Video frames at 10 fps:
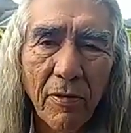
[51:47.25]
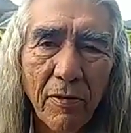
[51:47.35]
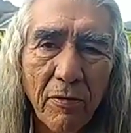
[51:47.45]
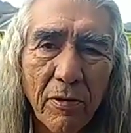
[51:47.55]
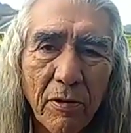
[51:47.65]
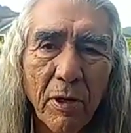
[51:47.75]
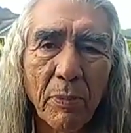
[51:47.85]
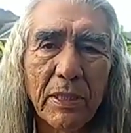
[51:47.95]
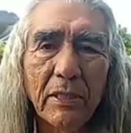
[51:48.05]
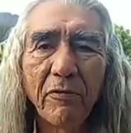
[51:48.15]
through the
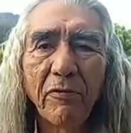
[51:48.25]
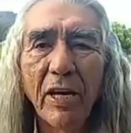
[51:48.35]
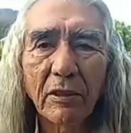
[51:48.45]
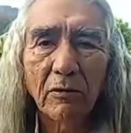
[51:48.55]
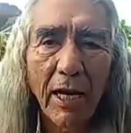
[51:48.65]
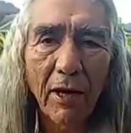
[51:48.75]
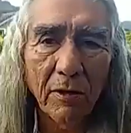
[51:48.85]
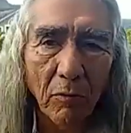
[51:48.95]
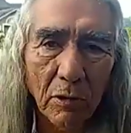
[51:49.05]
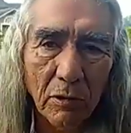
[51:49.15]
rippling effect around
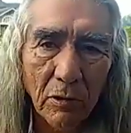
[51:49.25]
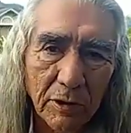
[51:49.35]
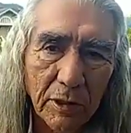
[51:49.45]
the world.